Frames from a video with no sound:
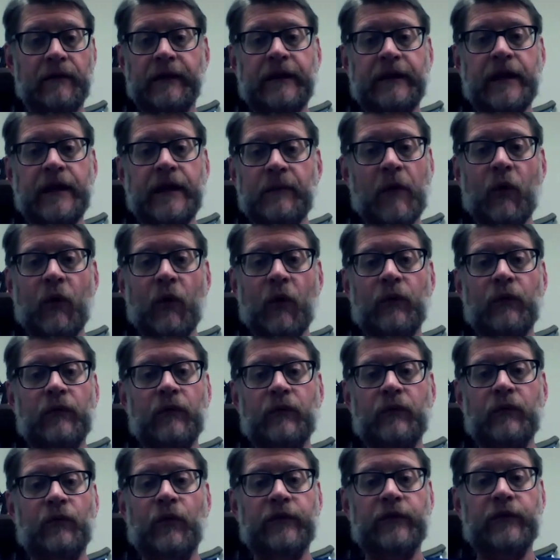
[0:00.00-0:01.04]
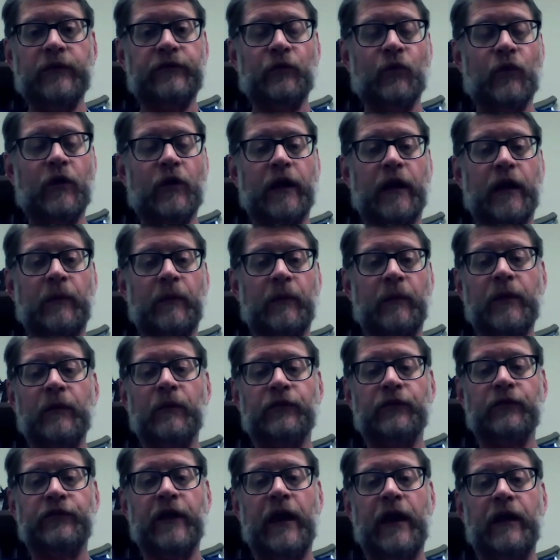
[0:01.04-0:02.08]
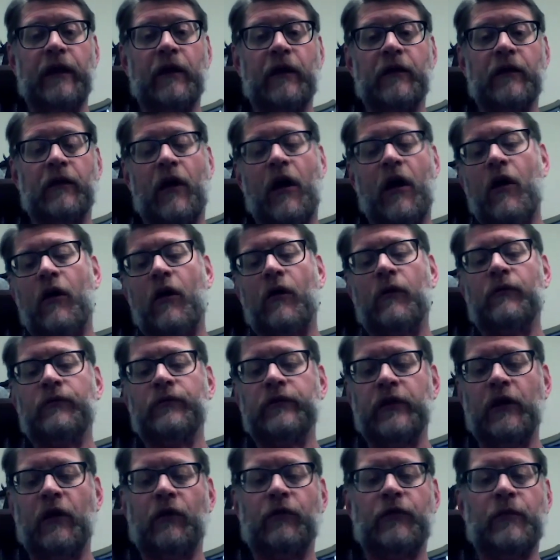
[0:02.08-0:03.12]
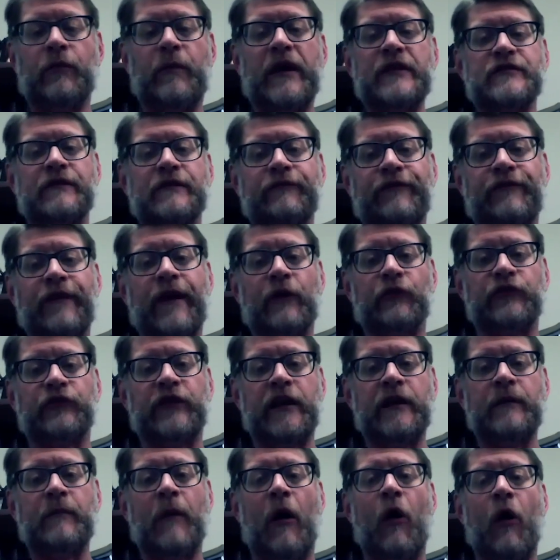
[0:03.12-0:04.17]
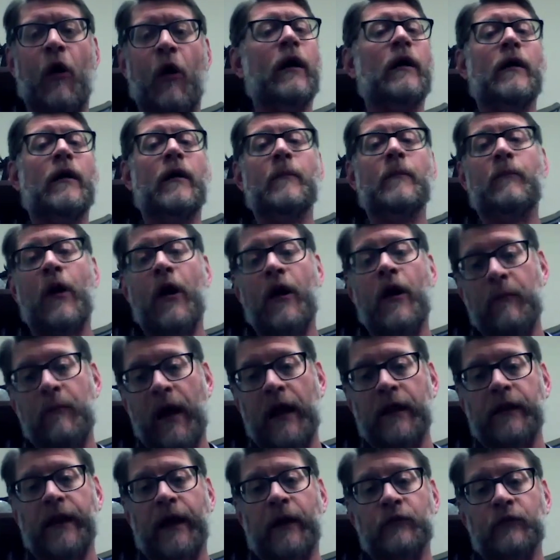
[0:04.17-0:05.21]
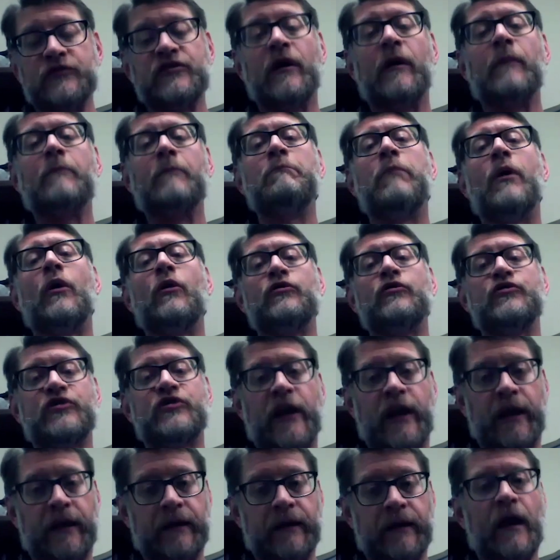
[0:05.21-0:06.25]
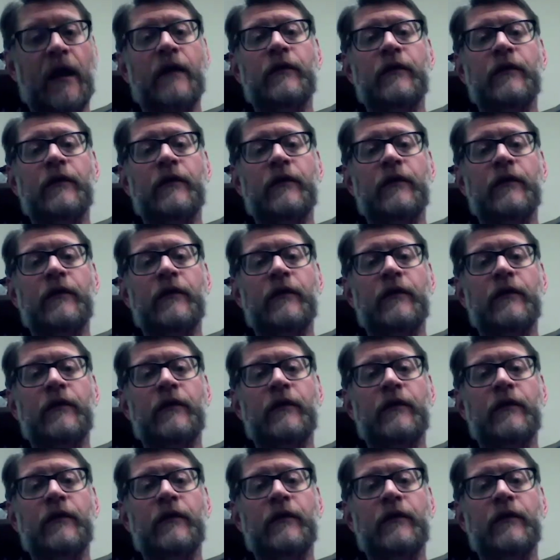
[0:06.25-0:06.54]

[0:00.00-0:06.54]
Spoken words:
the chemo wasn't working. People say, oh, the patient failed chemo. Pardon my language, bullshit.